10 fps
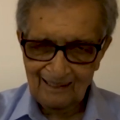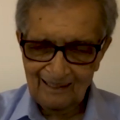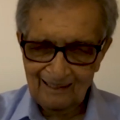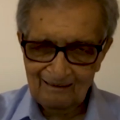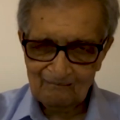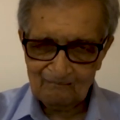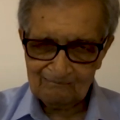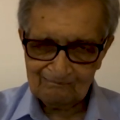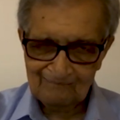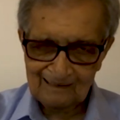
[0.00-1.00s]
Of
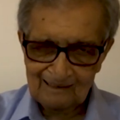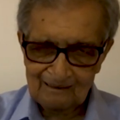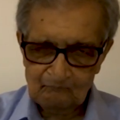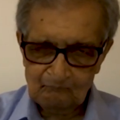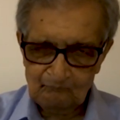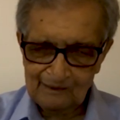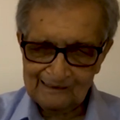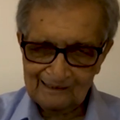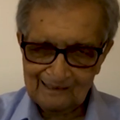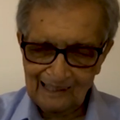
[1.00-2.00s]
course,
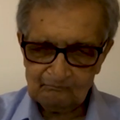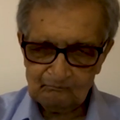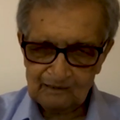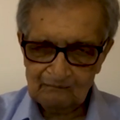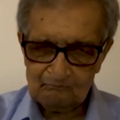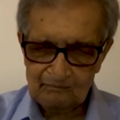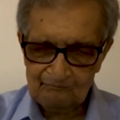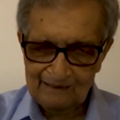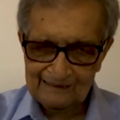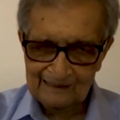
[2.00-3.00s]
whether that would have
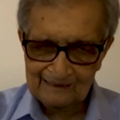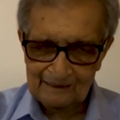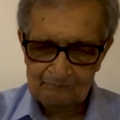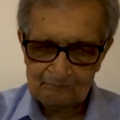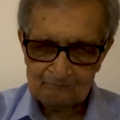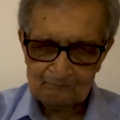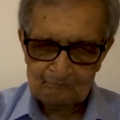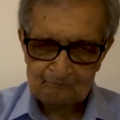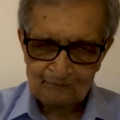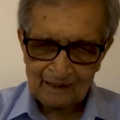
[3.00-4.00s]
prevented them
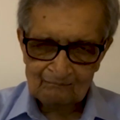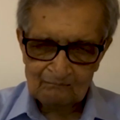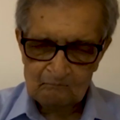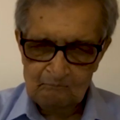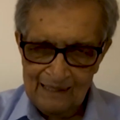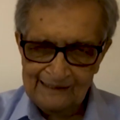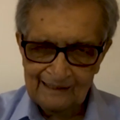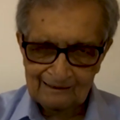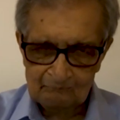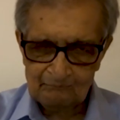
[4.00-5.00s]
from
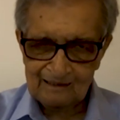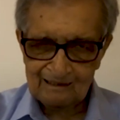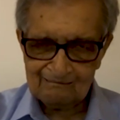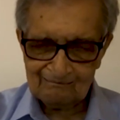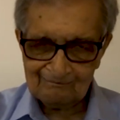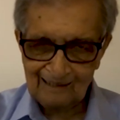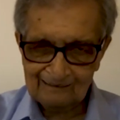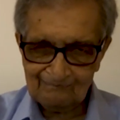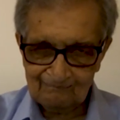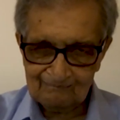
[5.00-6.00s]
making the predictions,
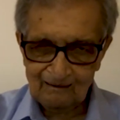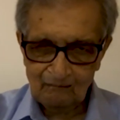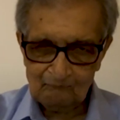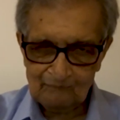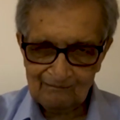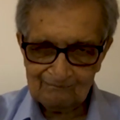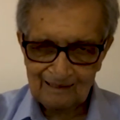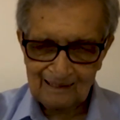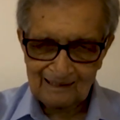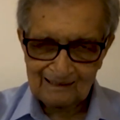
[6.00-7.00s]
I don't know, because
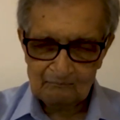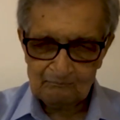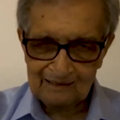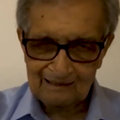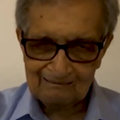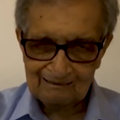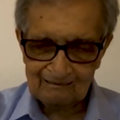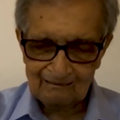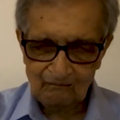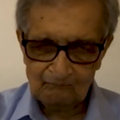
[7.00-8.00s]
the
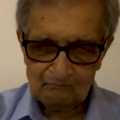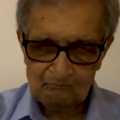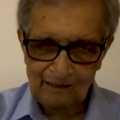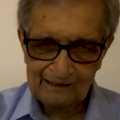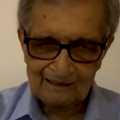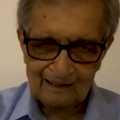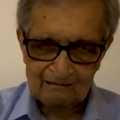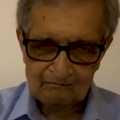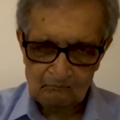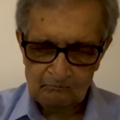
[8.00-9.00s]
predictions are often made
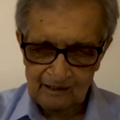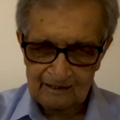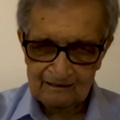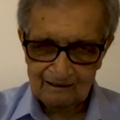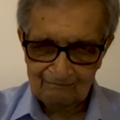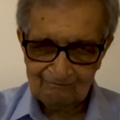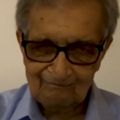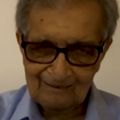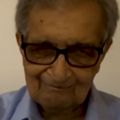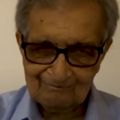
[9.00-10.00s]
for political
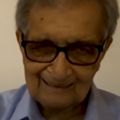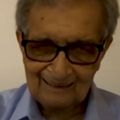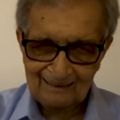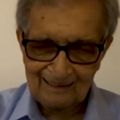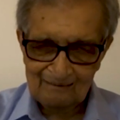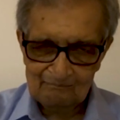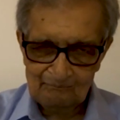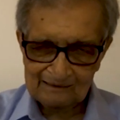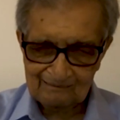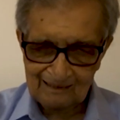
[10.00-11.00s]
reasons.
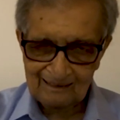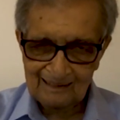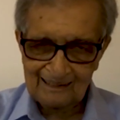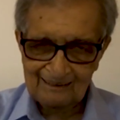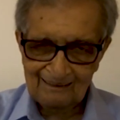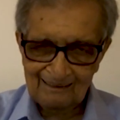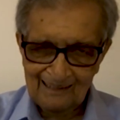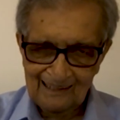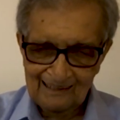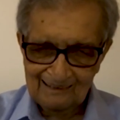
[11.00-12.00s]
But certainly,
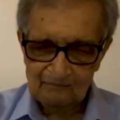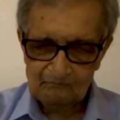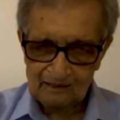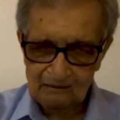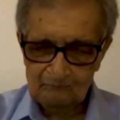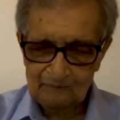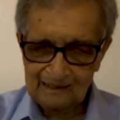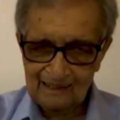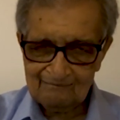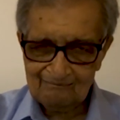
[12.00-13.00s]
there would have
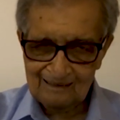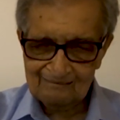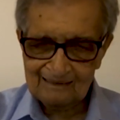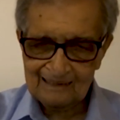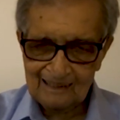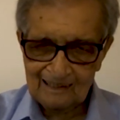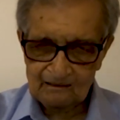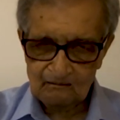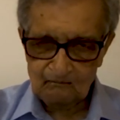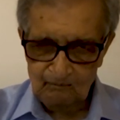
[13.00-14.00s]
been a reason
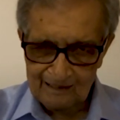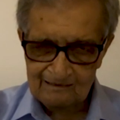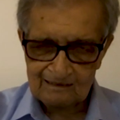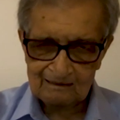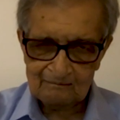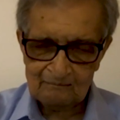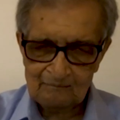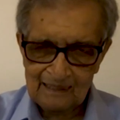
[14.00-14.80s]
to question